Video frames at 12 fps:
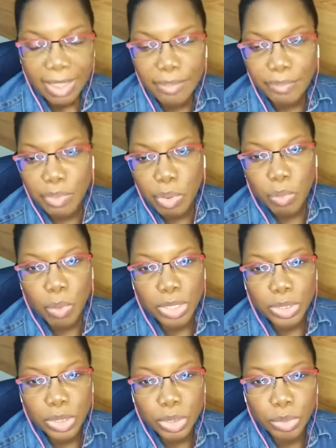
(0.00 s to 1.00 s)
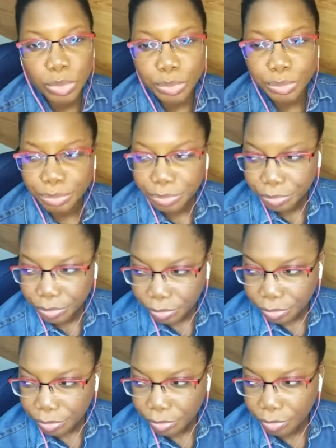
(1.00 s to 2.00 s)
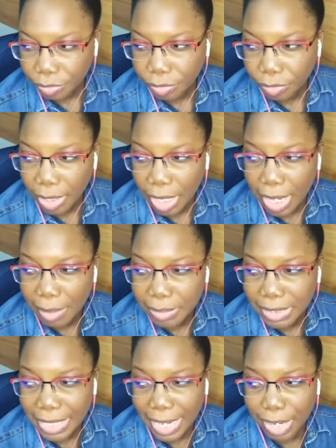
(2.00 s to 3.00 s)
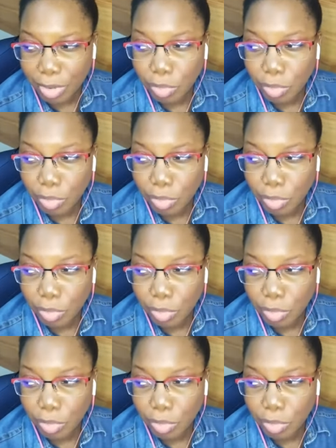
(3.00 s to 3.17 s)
If you want to, say,